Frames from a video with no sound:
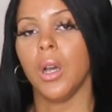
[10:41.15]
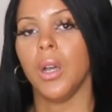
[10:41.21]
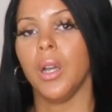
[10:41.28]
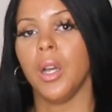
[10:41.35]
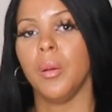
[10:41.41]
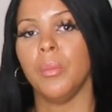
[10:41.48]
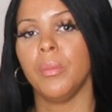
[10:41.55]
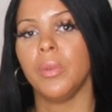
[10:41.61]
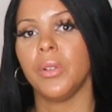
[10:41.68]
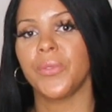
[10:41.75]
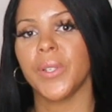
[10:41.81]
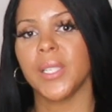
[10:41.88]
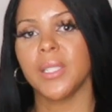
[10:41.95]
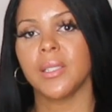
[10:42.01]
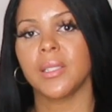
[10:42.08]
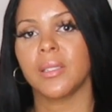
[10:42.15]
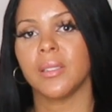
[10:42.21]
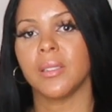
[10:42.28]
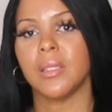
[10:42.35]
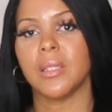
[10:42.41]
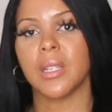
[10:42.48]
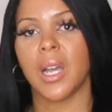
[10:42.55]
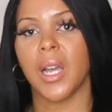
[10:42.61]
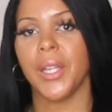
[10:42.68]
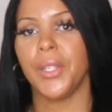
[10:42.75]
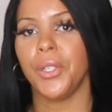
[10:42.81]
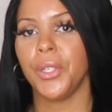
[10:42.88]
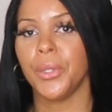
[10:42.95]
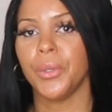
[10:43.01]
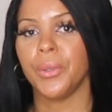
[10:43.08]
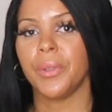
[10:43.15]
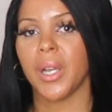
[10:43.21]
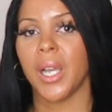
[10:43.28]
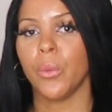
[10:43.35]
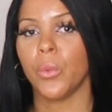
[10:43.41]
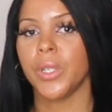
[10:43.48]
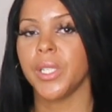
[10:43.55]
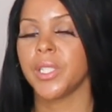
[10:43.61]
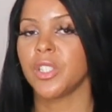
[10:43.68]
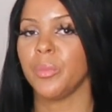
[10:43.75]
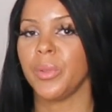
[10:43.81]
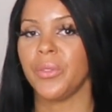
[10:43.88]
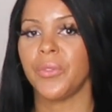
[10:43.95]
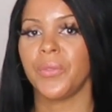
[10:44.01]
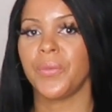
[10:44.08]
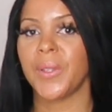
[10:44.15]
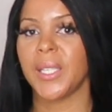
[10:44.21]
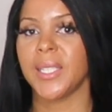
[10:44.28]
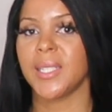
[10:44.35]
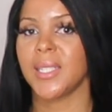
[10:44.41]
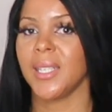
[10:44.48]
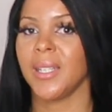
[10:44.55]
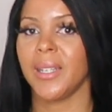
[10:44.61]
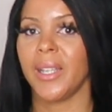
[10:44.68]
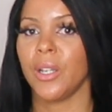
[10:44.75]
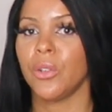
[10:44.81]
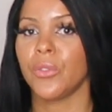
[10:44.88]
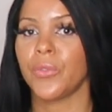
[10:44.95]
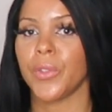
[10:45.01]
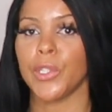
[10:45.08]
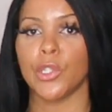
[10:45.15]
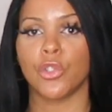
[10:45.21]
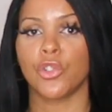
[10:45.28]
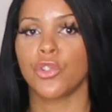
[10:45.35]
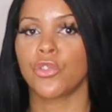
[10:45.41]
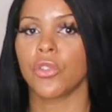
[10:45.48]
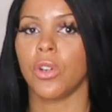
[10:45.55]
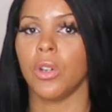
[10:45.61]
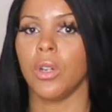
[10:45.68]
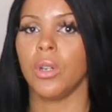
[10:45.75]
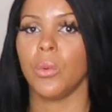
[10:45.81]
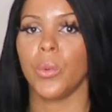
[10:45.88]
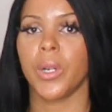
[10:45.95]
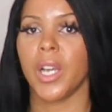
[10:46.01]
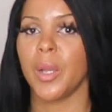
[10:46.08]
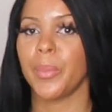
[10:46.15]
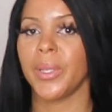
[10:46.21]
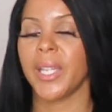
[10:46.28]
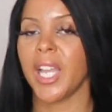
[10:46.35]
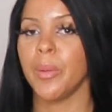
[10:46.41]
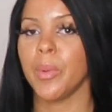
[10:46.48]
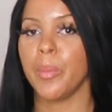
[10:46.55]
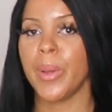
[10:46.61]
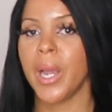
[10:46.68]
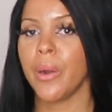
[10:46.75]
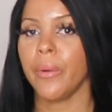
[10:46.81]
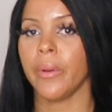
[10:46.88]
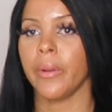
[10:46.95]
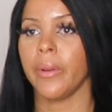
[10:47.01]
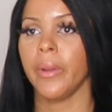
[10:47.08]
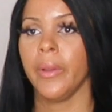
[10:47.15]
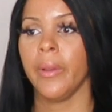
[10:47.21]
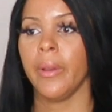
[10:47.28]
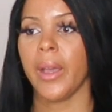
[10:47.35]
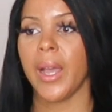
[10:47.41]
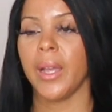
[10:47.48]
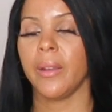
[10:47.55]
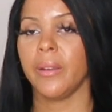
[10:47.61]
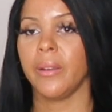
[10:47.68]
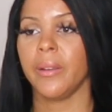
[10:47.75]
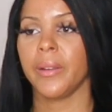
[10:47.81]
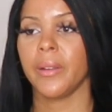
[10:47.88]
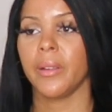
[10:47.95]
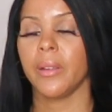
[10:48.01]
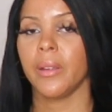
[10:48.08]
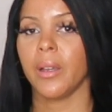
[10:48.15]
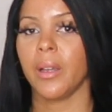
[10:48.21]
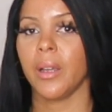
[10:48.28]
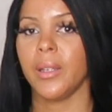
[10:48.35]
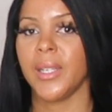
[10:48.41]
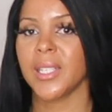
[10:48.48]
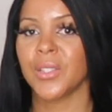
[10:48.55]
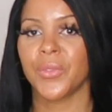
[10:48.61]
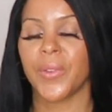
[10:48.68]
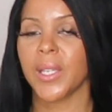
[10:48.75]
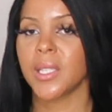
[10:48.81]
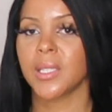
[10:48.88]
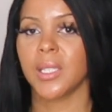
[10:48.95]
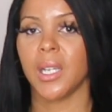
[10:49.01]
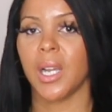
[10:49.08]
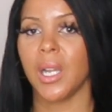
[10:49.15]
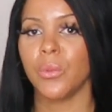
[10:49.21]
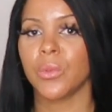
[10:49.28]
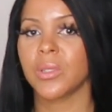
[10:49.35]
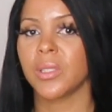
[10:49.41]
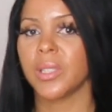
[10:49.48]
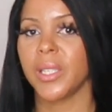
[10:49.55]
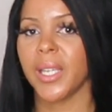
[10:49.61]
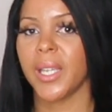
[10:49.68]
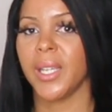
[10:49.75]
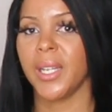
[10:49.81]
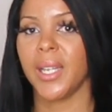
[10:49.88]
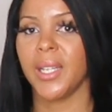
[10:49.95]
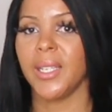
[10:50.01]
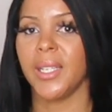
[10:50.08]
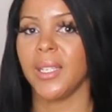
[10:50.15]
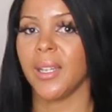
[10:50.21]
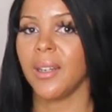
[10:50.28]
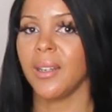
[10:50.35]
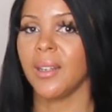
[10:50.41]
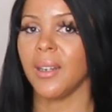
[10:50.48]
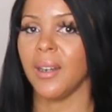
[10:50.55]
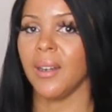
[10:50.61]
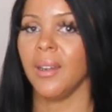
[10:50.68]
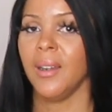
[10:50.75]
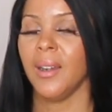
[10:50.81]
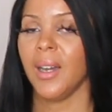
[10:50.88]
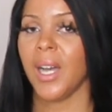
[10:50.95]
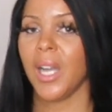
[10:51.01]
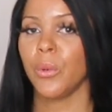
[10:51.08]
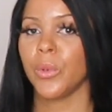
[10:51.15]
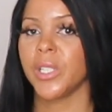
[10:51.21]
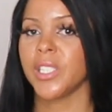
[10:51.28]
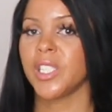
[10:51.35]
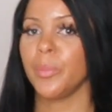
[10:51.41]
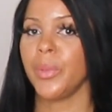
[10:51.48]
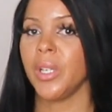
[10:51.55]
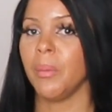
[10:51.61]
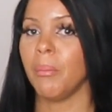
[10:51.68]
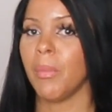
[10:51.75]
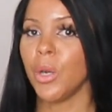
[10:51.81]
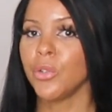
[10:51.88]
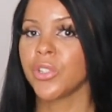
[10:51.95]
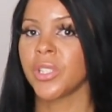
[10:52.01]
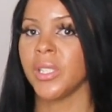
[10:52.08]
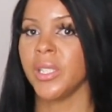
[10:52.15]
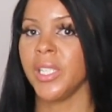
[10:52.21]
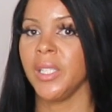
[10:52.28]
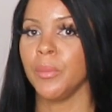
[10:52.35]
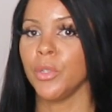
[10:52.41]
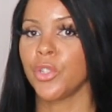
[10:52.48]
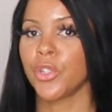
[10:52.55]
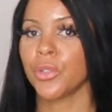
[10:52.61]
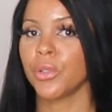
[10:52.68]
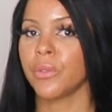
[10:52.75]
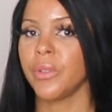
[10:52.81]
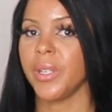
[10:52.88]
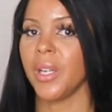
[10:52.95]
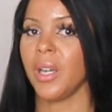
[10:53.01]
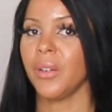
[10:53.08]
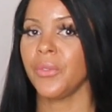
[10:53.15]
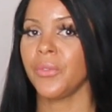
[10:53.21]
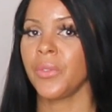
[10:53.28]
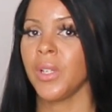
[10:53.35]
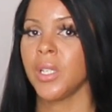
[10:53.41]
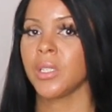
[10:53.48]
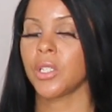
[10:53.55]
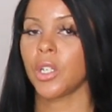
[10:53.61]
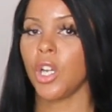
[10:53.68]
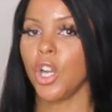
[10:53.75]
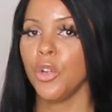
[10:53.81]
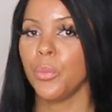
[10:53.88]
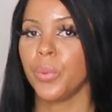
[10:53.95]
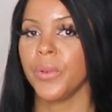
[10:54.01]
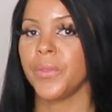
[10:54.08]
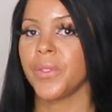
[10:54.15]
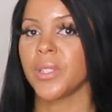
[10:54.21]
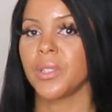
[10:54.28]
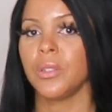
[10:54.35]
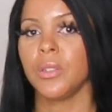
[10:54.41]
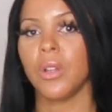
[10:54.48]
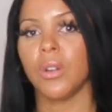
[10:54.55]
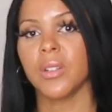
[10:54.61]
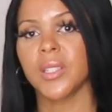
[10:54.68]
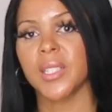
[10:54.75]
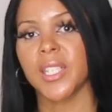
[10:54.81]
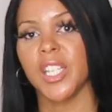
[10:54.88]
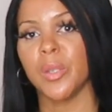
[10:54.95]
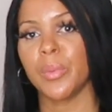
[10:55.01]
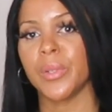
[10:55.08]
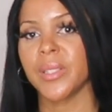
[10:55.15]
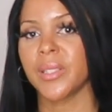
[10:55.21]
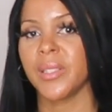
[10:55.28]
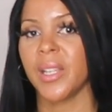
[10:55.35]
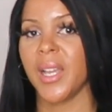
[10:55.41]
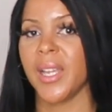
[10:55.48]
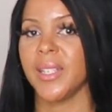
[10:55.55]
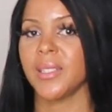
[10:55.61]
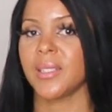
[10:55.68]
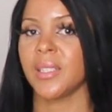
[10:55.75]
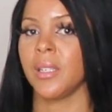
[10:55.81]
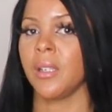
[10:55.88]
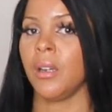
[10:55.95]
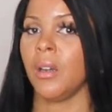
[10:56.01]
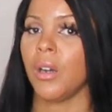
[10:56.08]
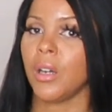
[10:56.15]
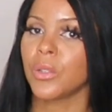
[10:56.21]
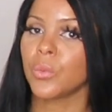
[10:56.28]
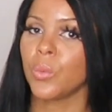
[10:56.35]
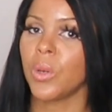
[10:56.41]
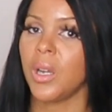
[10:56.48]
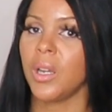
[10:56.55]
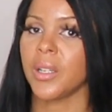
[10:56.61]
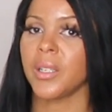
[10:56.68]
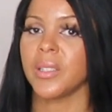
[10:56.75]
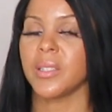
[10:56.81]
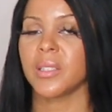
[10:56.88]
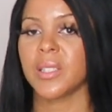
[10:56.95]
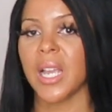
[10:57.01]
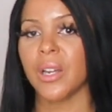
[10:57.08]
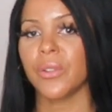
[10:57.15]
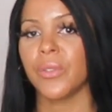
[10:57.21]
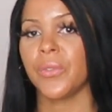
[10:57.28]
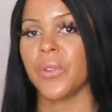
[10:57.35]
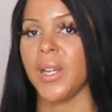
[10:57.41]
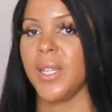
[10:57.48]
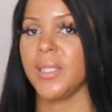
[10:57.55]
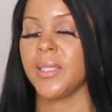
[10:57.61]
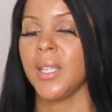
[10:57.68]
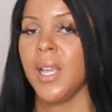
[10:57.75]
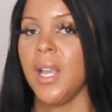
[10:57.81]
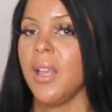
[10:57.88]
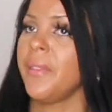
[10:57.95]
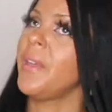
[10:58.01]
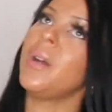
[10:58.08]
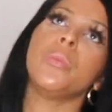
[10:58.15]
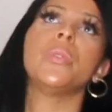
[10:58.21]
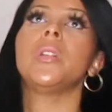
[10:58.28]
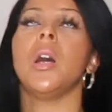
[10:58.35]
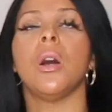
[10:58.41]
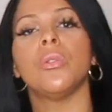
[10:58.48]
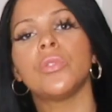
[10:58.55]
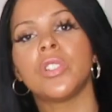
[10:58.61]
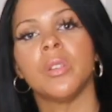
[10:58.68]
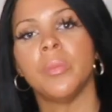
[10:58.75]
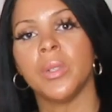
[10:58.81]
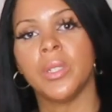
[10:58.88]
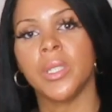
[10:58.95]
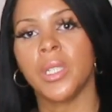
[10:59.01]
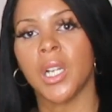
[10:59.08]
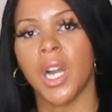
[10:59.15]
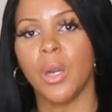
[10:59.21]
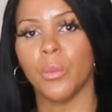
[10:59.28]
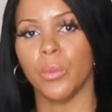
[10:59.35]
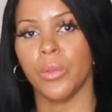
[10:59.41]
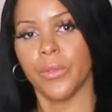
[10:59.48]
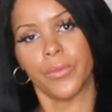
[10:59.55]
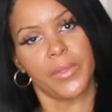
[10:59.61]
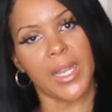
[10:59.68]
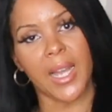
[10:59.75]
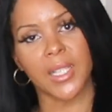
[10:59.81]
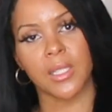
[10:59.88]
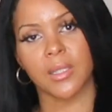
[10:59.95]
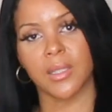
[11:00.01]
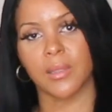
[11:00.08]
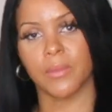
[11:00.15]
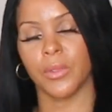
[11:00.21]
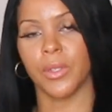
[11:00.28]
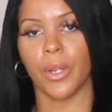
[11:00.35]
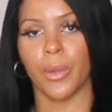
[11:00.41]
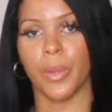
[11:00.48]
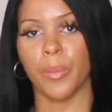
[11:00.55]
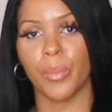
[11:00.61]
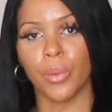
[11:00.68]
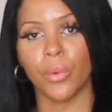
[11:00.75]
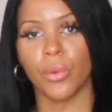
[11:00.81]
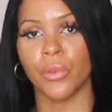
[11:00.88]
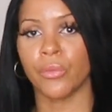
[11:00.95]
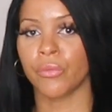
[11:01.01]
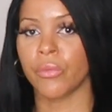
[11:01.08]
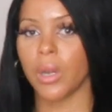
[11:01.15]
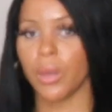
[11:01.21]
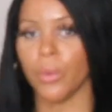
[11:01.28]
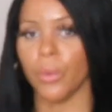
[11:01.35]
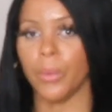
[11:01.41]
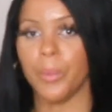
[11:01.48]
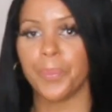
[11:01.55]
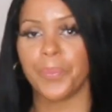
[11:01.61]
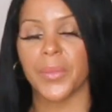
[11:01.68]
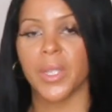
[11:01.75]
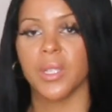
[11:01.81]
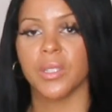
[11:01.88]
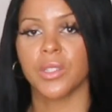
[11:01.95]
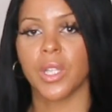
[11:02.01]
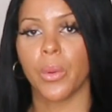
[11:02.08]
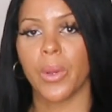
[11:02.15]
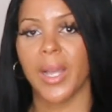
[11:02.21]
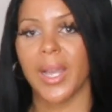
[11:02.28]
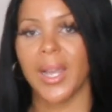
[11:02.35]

For instance, I knew that I wanted to be fit and healthy and strong when I became a parent, and let's face it, I wasn't getting any younger. I wanted to be emotionally mature enough to cope with this long sleepless nights and the hard work and the sacrifice that would ultimately come with that, you know, important role. So I